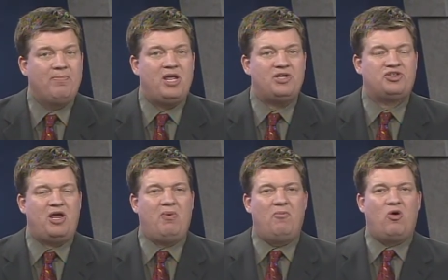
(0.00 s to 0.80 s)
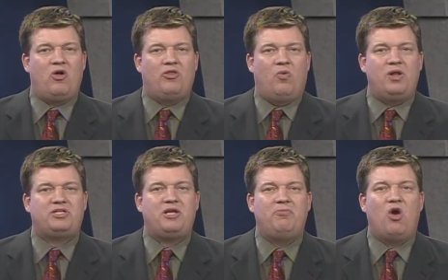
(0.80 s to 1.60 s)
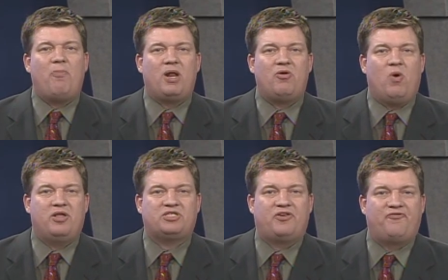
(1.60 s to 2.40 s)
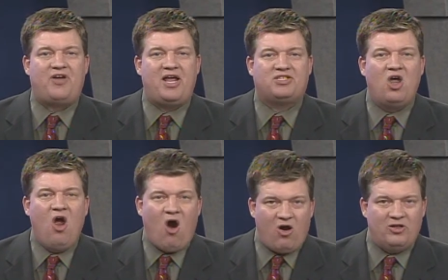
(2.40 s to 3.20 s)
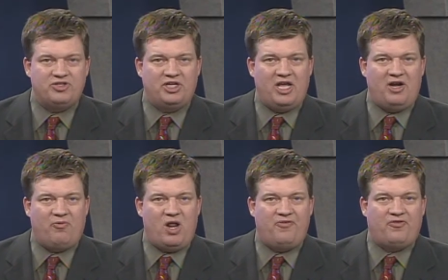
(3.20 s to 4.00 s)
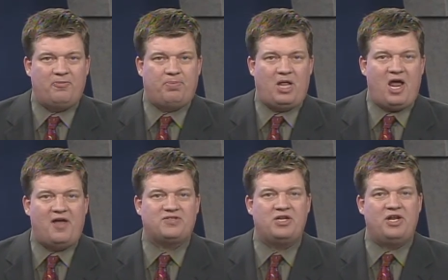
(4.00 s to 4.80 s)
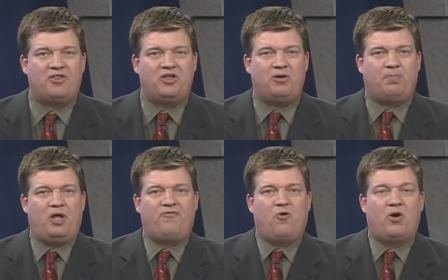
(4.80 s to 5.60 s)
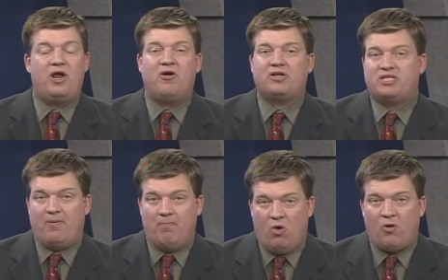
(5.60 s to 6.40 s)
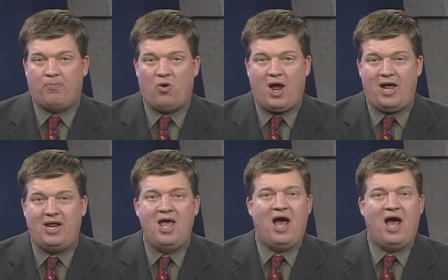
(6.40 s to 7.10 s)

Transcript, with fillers: PSJ Memorial, the one team nobody wants to face. Harlingen getting ready for the playoffs. Nothing to play for here except more pride.